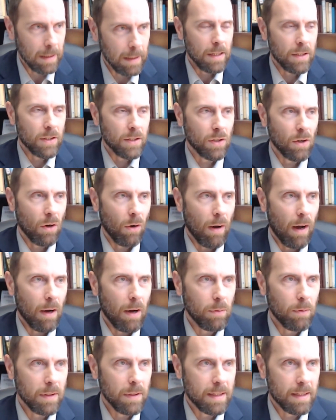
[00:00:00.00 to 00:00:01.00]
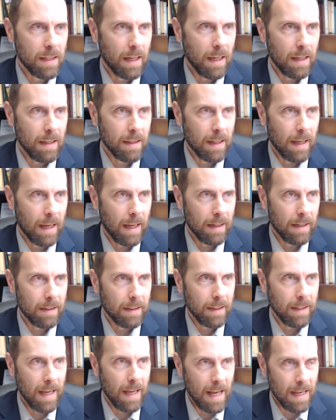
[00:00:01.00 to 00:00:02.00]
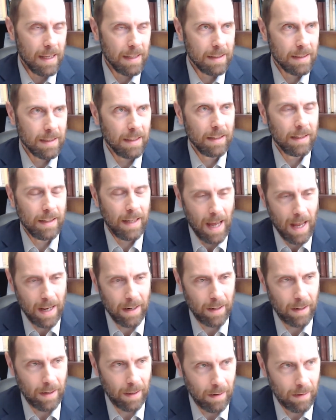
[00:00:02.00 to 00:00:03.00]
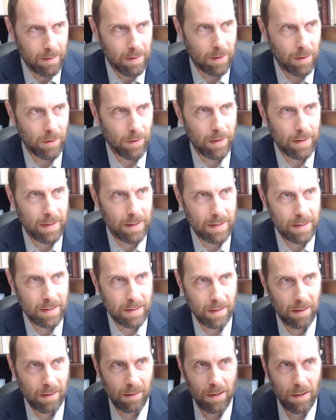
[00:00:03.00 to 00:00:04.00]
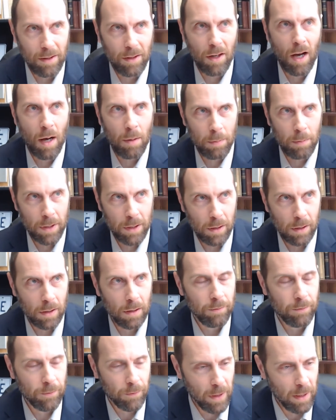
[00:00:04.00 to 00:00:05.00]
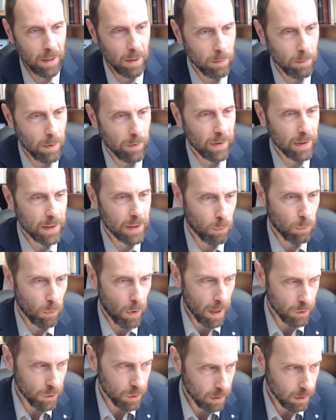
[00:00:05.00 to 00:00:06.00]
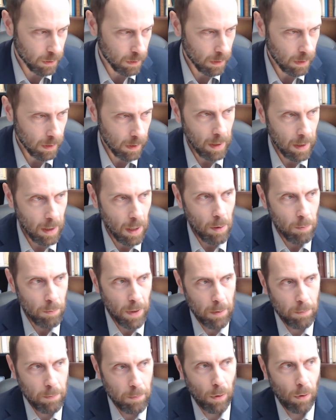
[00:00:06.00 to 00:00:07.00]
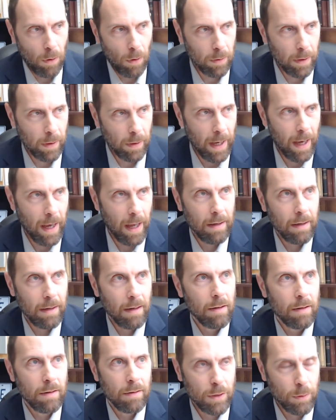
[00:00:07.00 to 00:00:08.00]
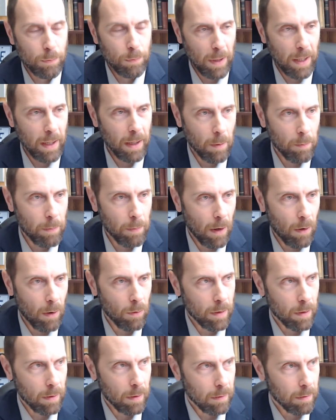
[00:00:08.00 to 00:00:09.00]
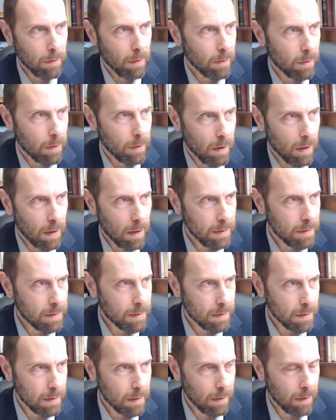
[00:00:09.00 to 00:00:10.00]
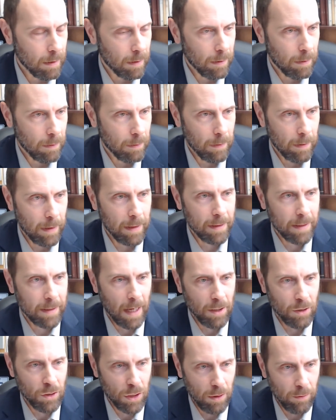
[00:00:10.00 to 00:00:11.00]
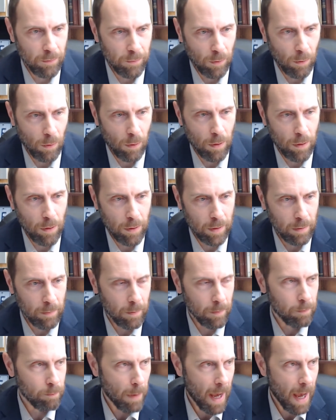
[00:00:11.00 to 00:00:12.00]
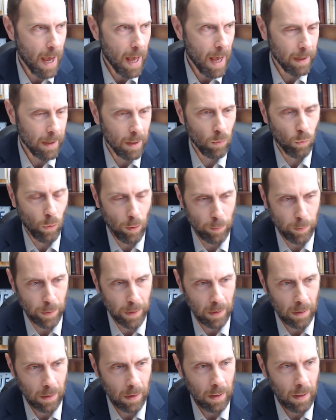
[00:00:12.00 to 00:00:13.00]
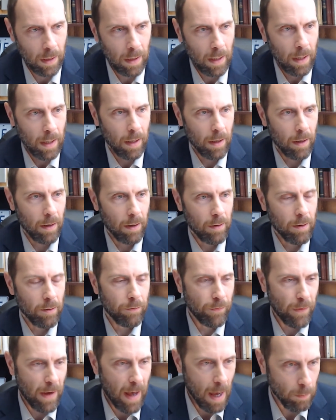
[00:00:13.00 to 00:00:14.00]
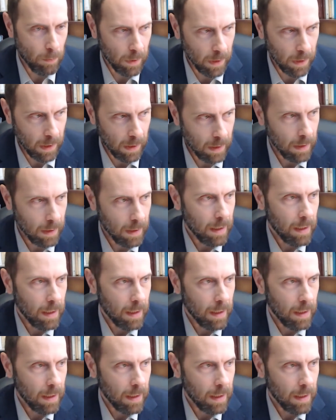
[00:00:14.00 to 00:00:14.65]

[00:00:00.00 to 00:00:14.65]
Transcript: So I would say that yes, in Canada there is still a nominal freedom of expression. People can speak about God's intention for man and woman, the family.